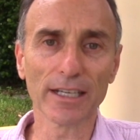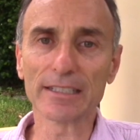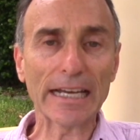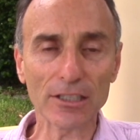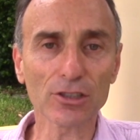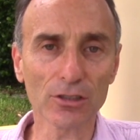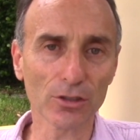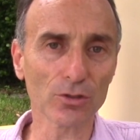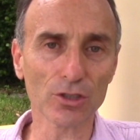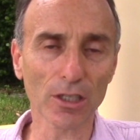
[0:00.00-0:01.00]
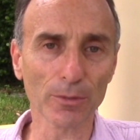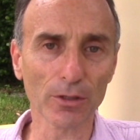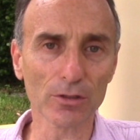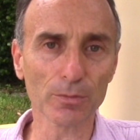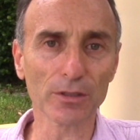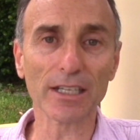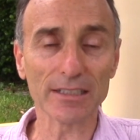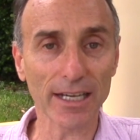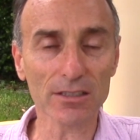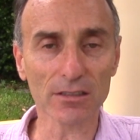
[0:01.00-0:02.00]
intentionally use GMOs, but they
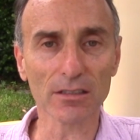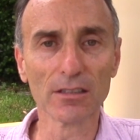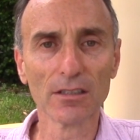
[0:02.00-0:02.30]
test it.